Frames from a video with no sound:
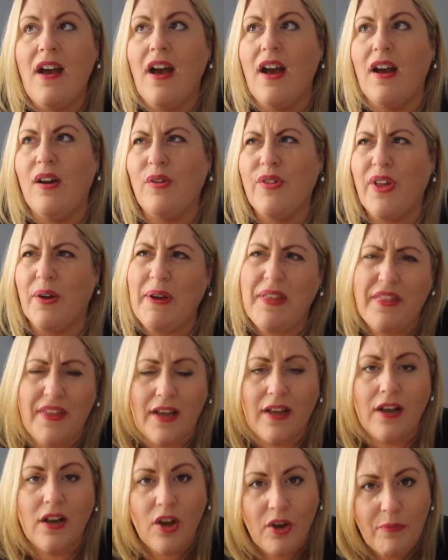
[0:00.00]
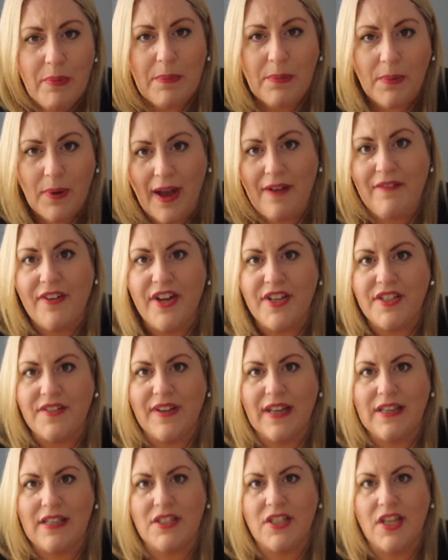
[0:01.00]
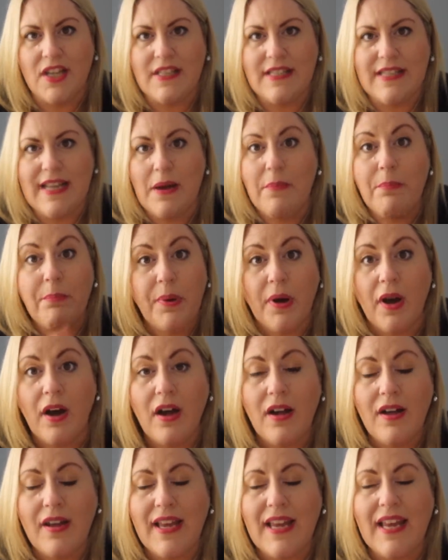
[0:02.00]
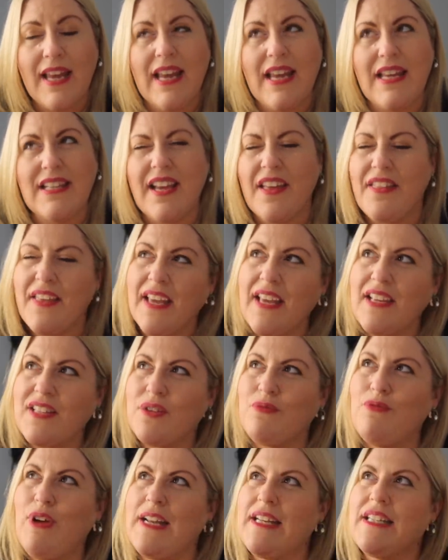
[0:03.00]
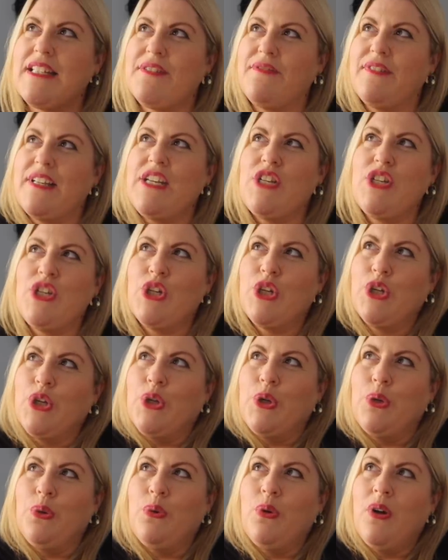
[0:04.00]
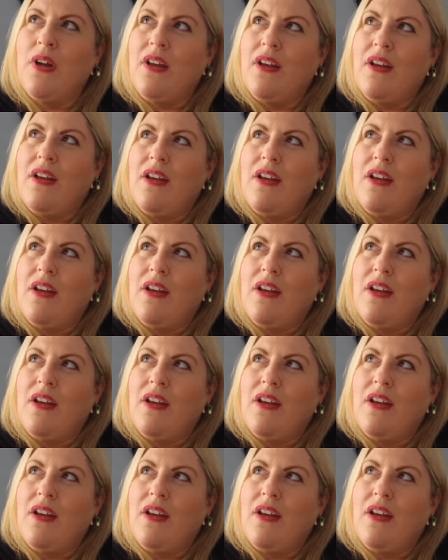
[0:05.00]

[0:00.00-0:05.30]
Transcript: Although I think a lot of people have heard of Galentine's now, but I think it's a relatively new